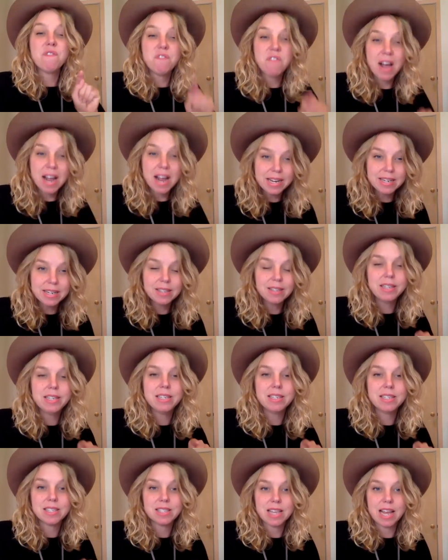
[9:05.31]
finally
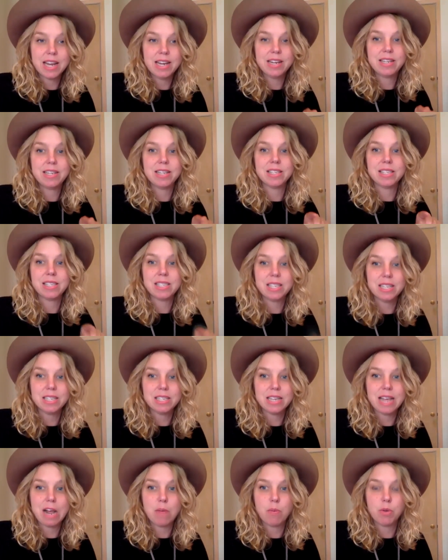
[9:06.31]
decided to sit
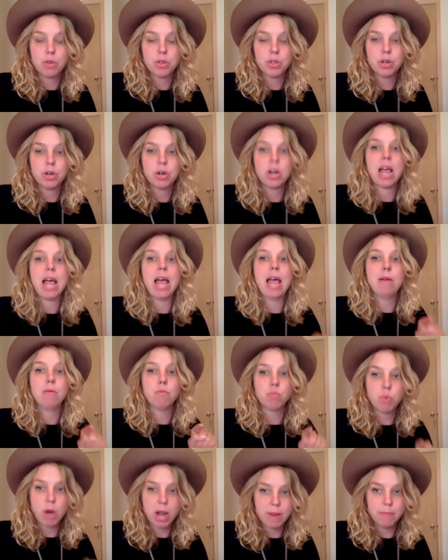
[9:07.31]
down with her
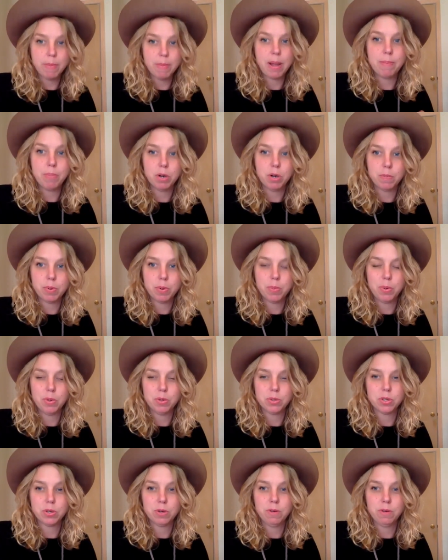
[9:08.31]
and write my book proposal.